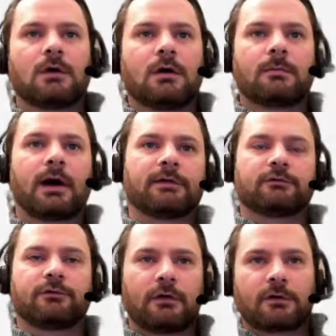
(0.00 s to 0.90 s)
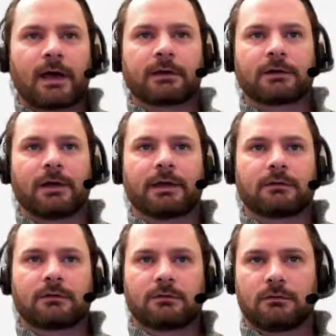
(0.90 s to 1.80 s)
Python first
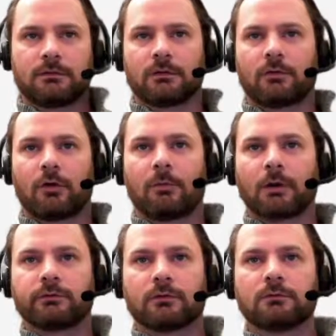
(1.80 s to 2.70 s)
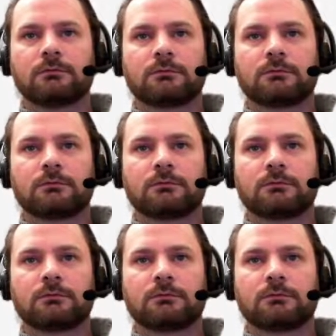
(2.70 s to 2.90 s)
calculates 0 mod 2.